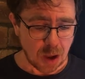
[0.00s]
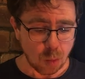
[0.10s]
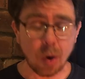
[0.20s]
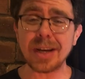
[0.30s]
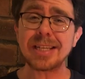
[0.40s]

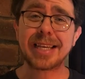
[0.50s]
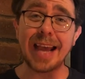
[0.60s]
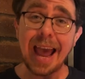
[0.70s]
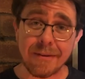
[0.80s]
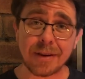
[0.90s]
What is
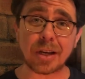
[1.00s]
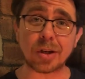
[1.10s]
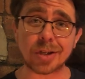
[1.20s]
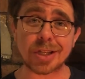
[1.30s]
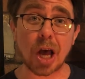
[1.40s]
the
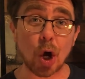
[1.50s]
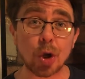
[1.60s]
evidence that